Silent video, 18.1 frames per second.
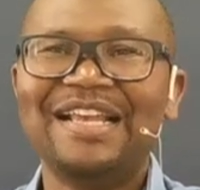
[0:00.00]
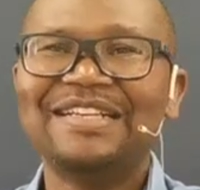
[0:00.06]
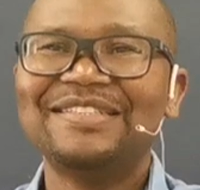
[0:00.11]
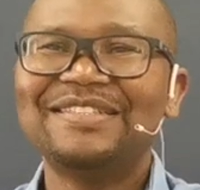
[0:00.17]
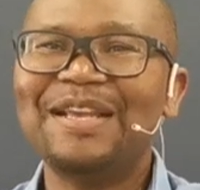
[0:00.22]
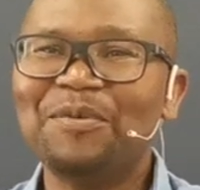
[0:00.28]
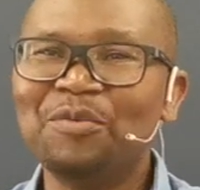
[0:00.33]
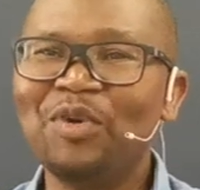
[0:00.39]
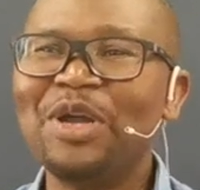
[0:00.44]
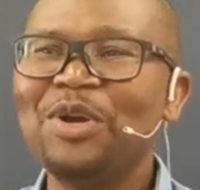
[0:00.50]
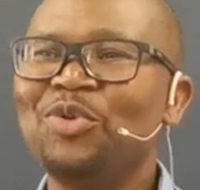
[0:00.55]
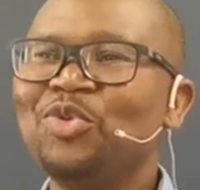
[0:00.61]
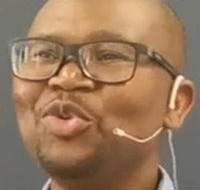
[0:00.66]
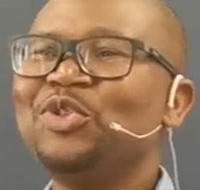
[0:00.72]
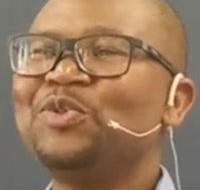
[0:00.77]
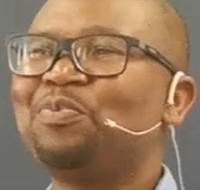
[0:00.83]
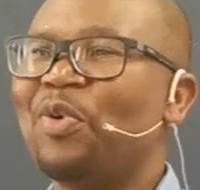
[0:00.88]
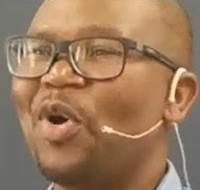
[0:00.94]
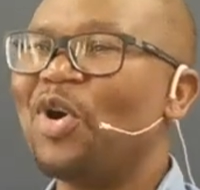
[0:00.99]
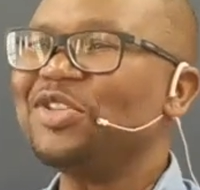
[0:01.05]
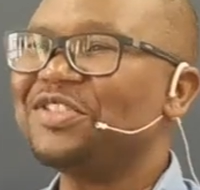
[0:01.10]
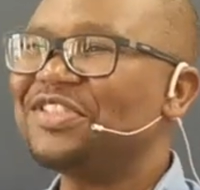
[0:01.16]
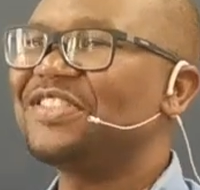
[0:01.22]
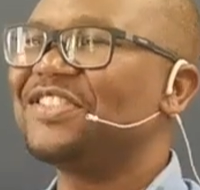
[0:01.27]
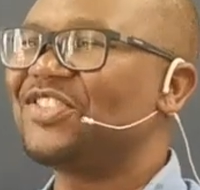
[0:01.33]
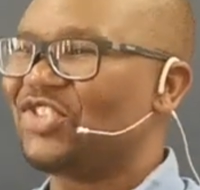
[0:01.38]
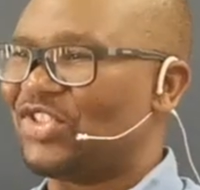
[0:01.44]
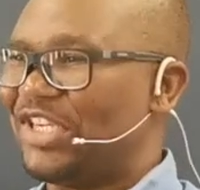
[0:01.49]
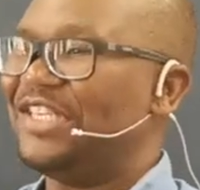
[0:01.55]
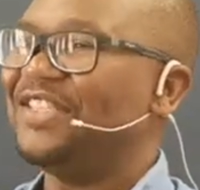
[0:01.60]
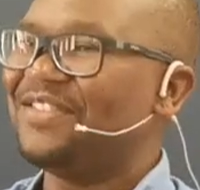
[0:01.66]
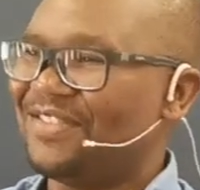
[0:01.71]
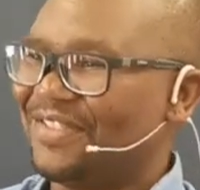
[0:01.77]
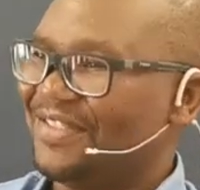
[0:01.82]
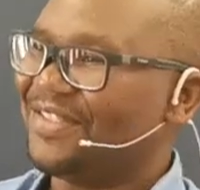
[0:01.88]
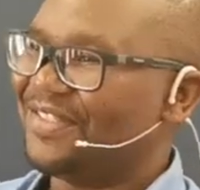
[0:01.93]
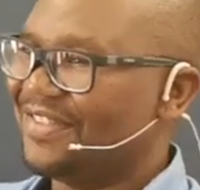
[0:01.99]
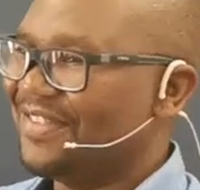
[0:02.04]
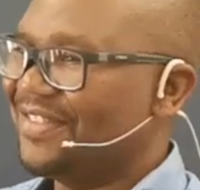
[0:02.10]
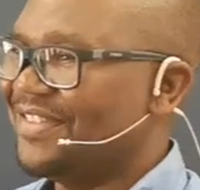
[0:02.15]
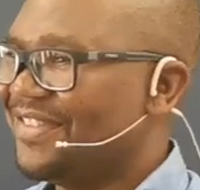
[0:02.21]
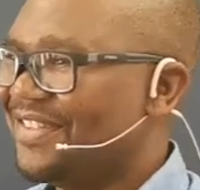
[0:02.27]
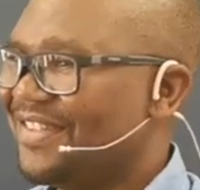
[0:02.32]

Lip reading: Someone whose boss is Jesus,